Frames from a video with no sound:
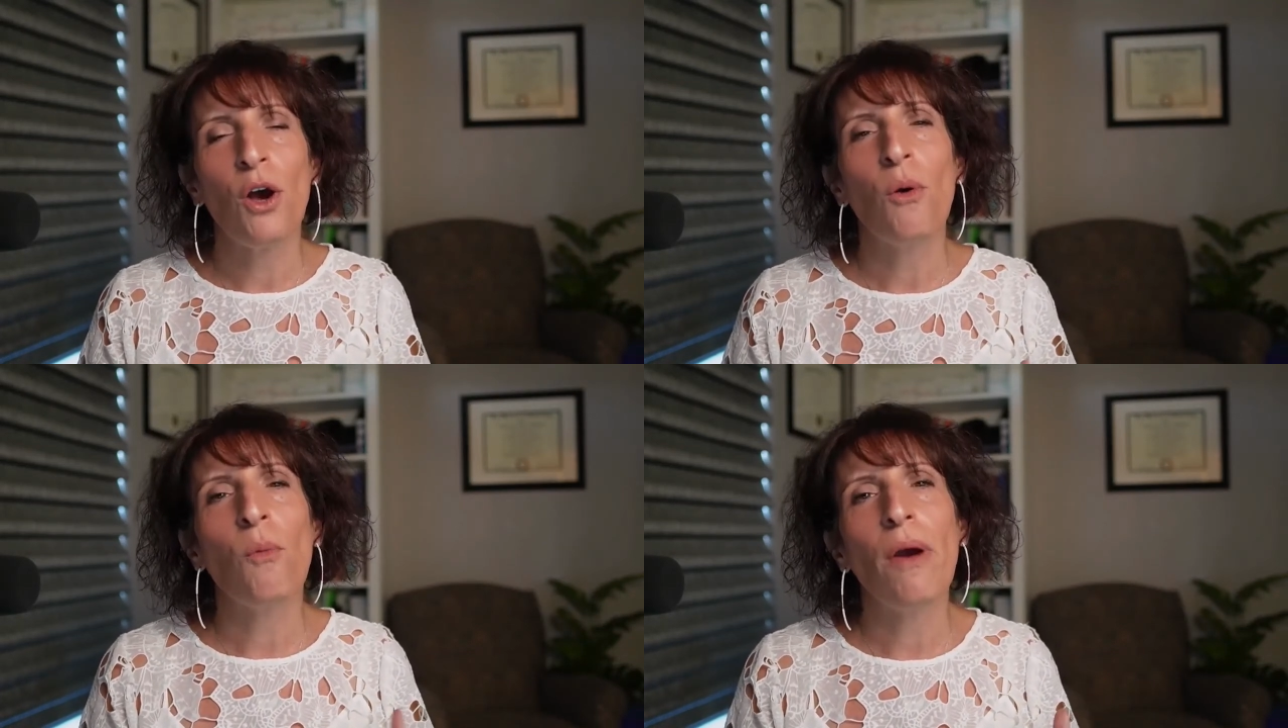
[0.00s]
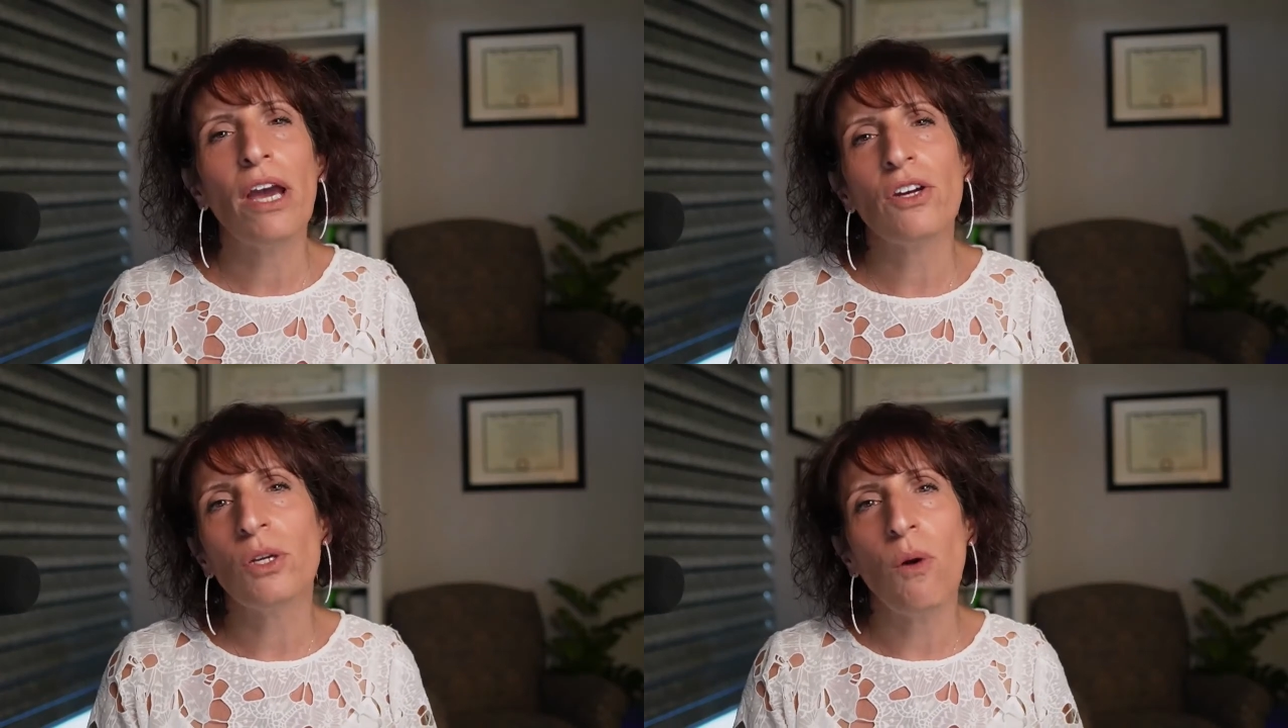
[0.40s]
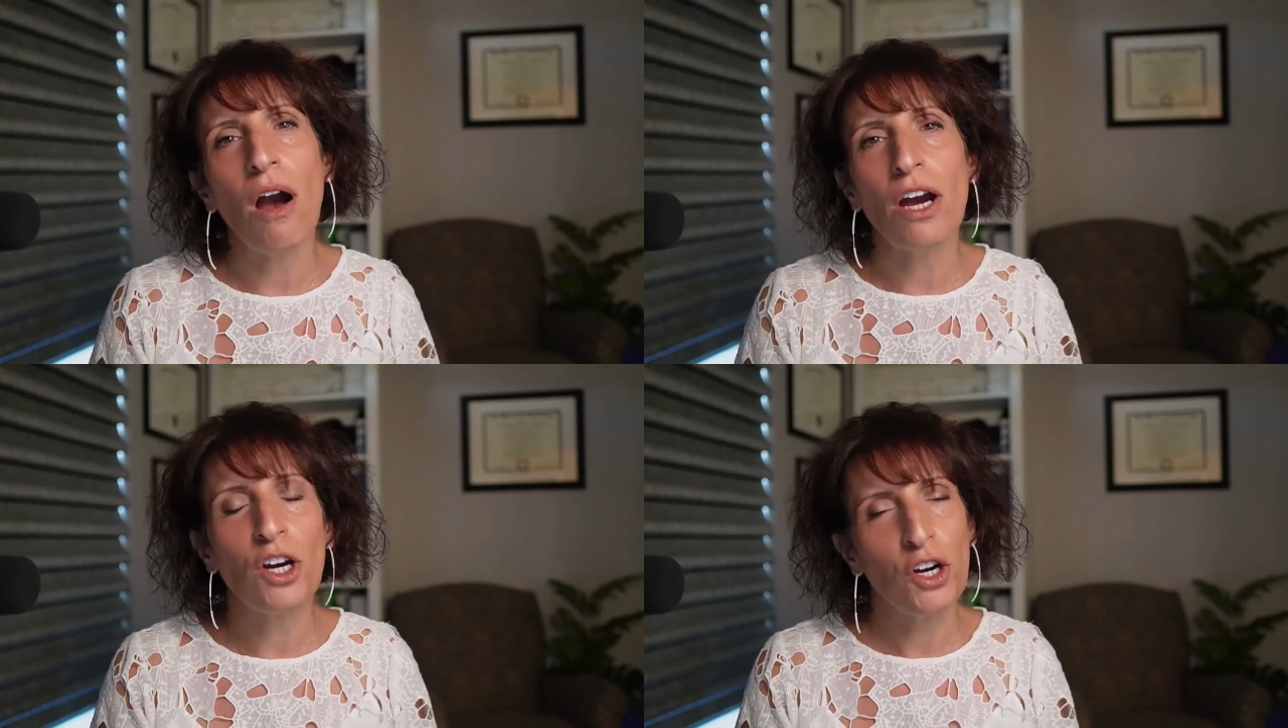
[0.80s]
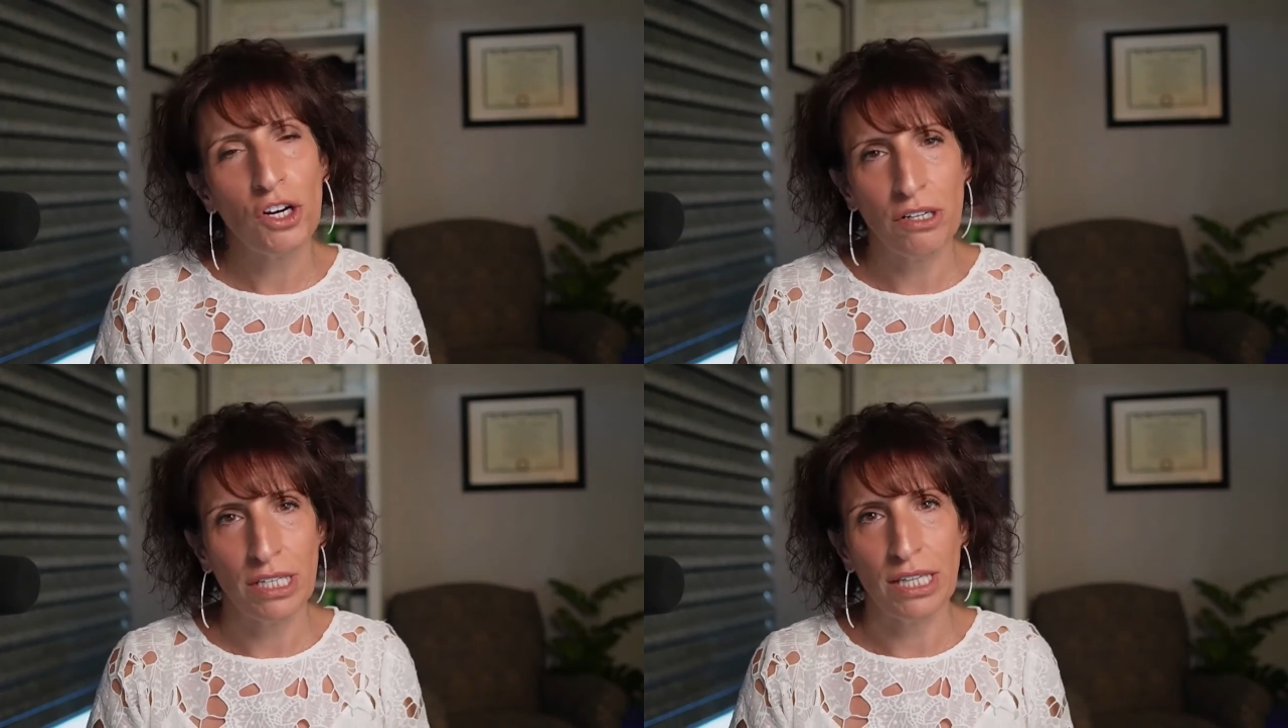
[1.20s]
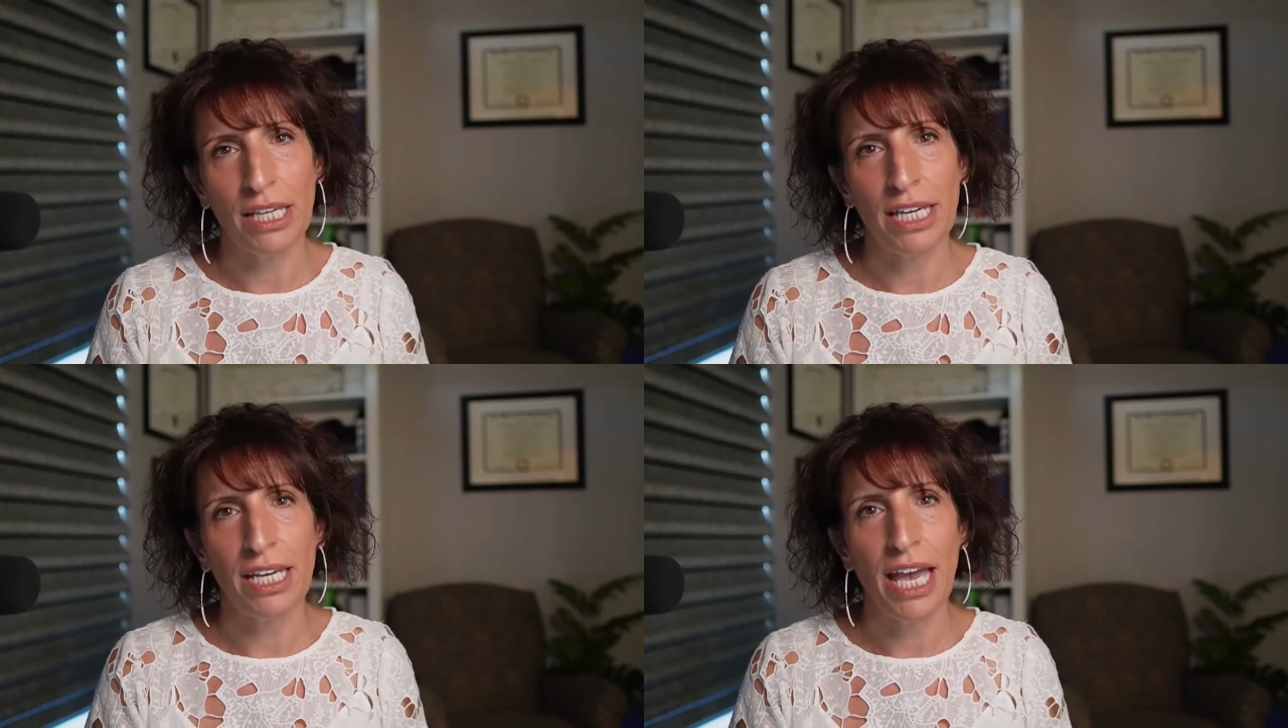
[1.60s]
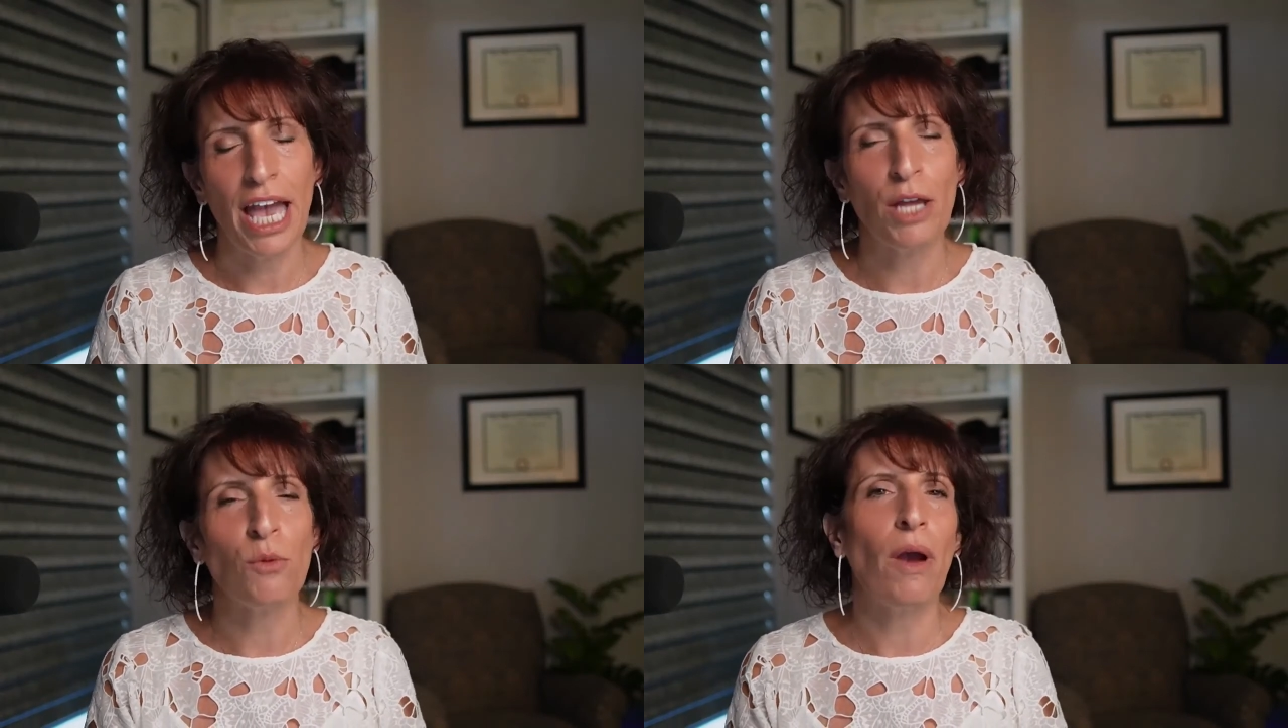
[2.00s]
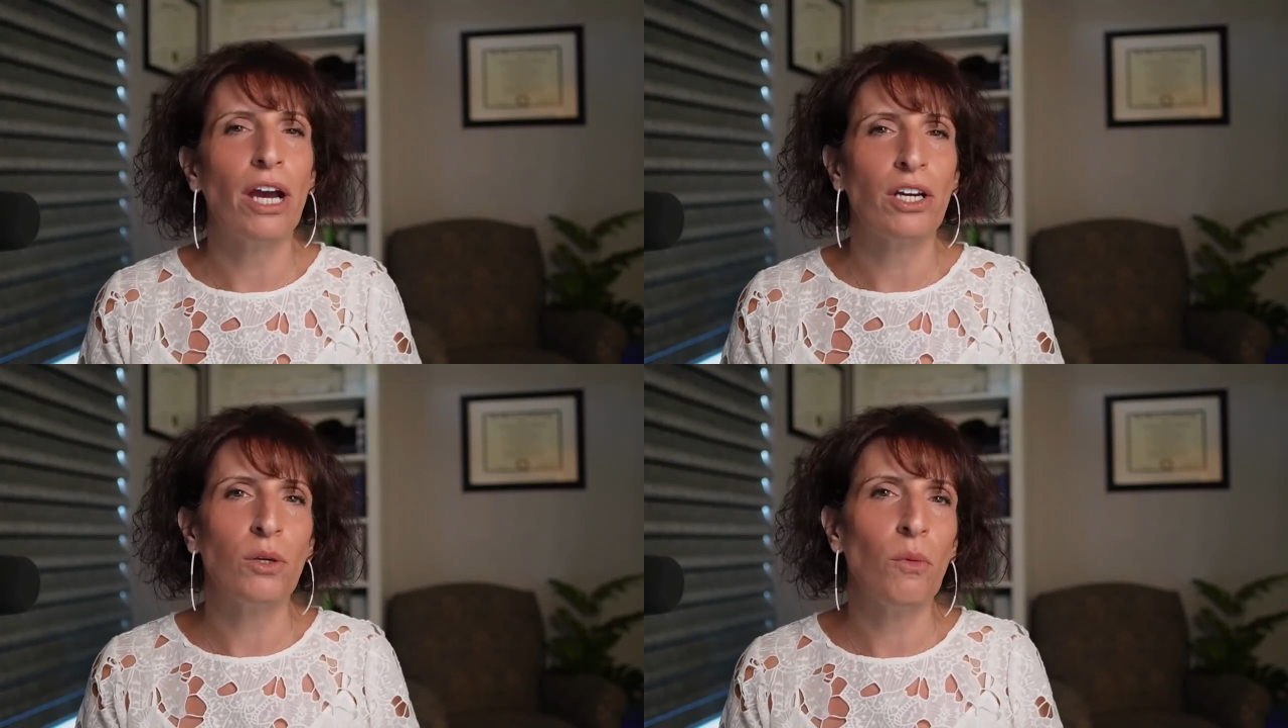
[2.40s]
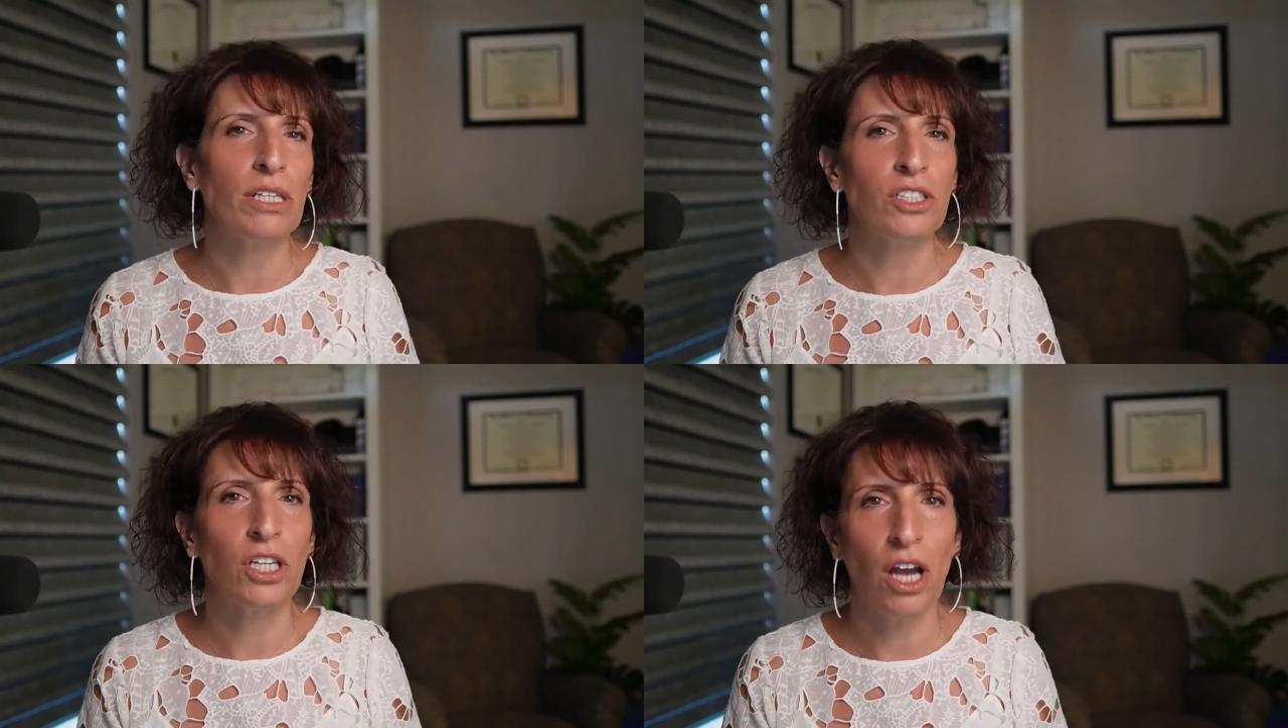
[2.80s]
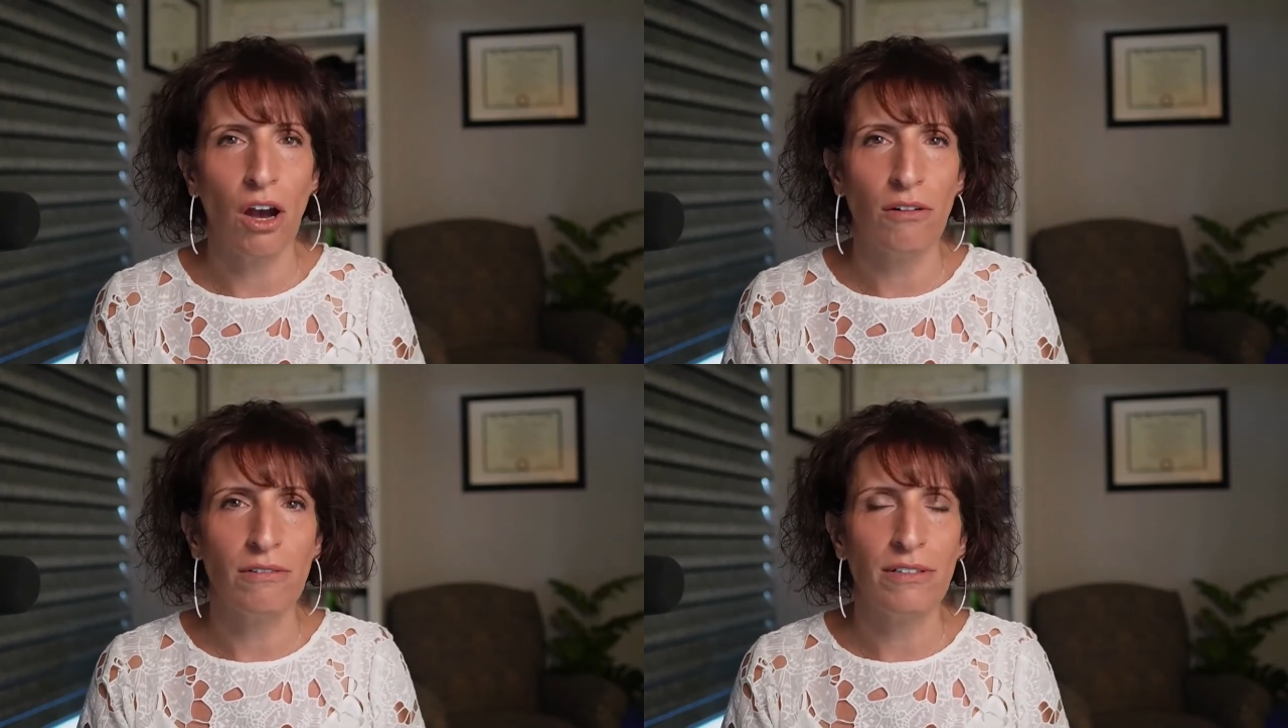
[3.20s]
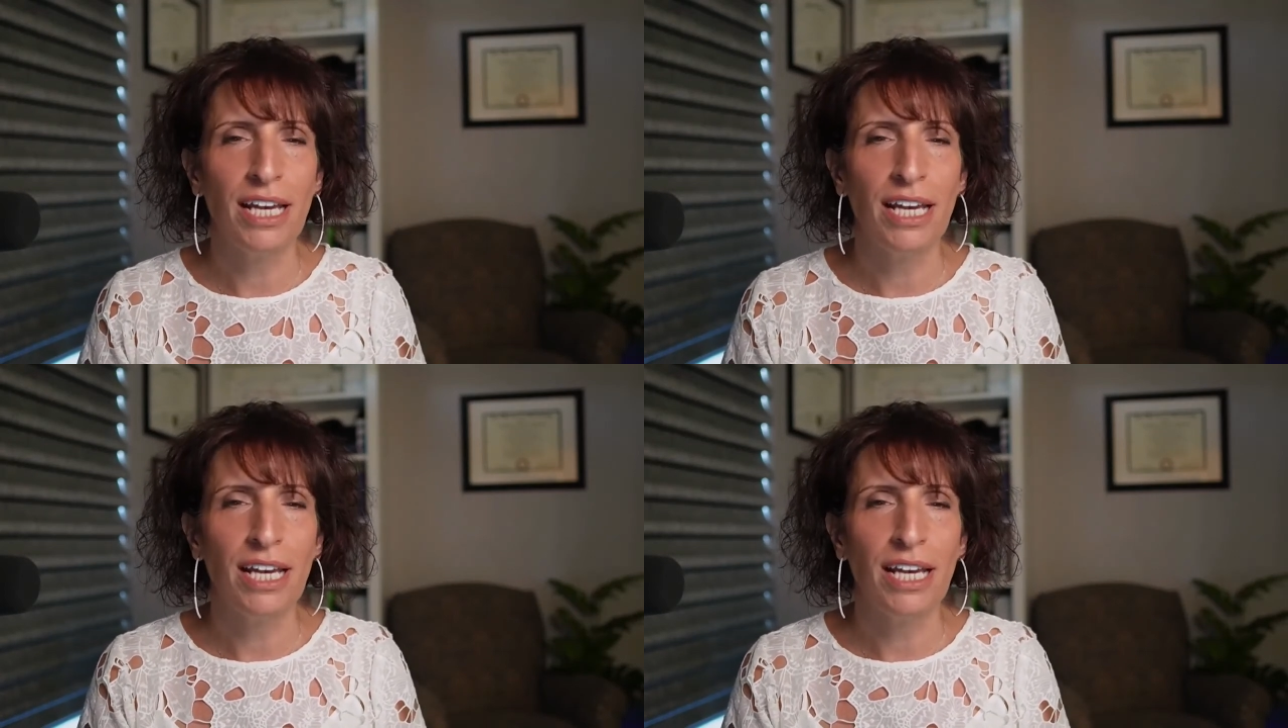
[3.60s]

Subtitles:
where you are currently, and where you want to go,